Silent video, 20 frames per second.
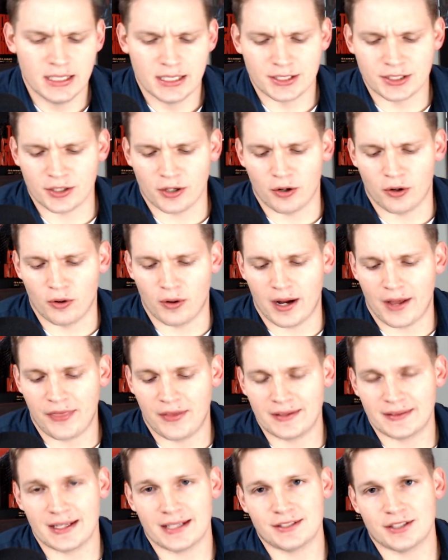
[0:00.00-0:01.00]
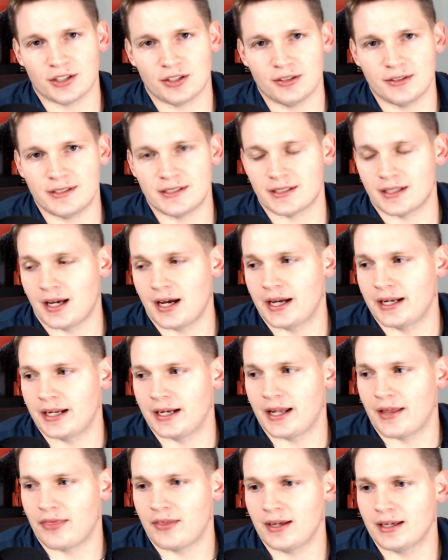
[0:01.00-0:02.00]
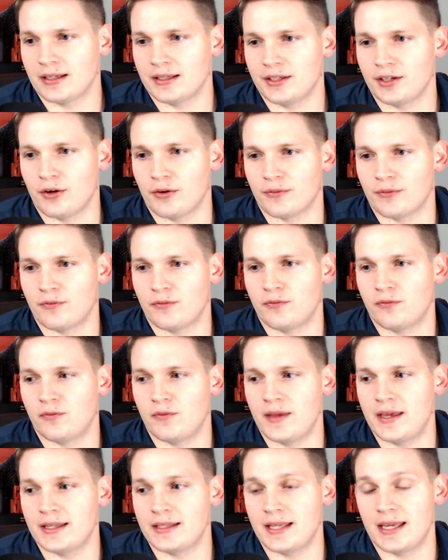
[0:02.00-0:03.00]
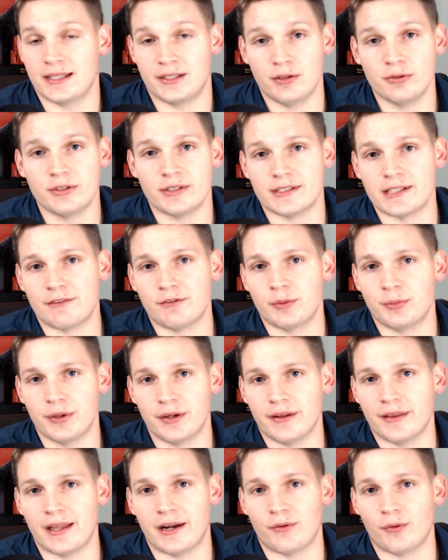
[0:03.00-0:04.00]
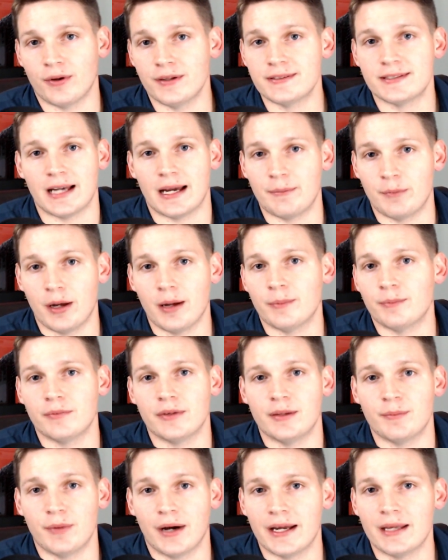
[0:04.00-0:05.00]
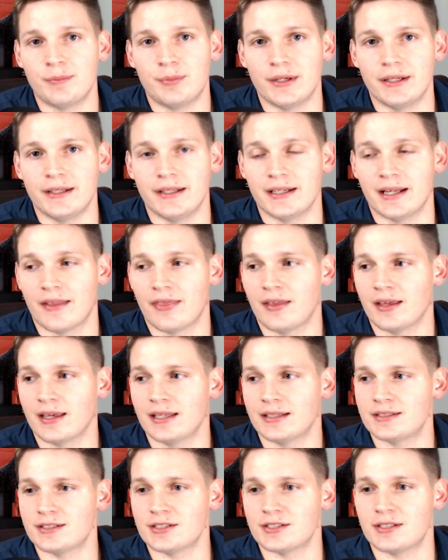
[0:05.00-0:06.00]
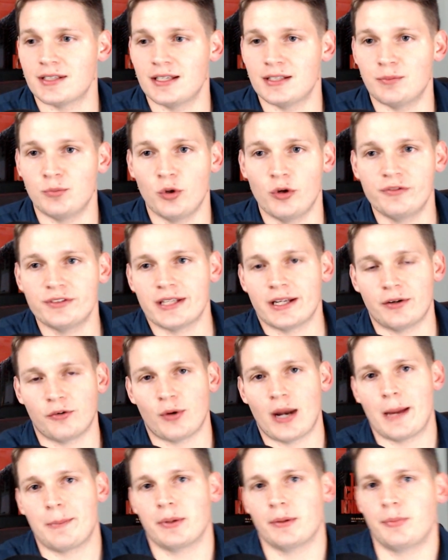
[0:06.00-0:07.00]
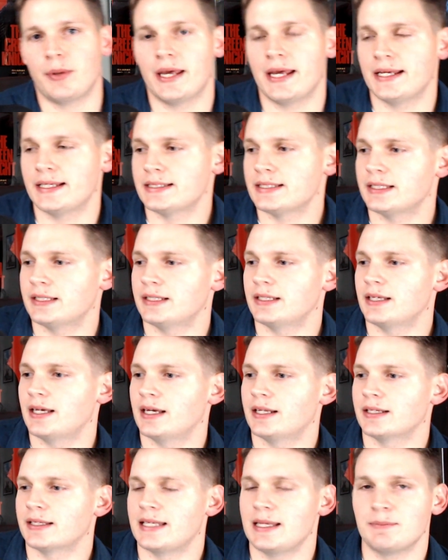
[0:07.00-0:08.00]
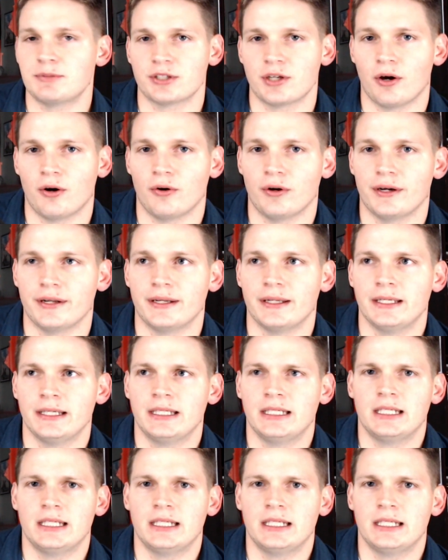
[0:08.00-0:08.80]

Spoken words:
So I think that's a good sign, and I think it uses every bit of that runtime up, in my opinion. I think it moves at a rapid pace and keeps going.